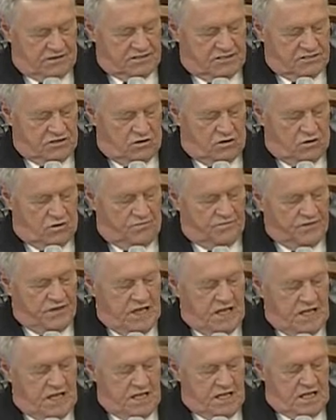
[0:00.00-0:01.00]
So
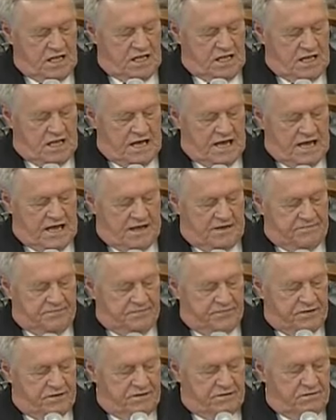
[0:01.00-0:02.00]

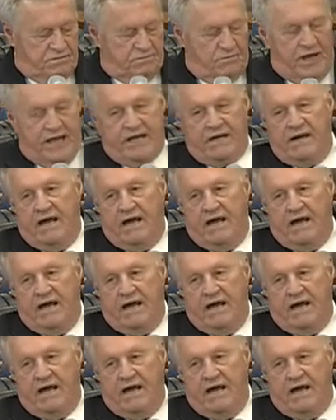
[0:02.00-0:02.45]
Mike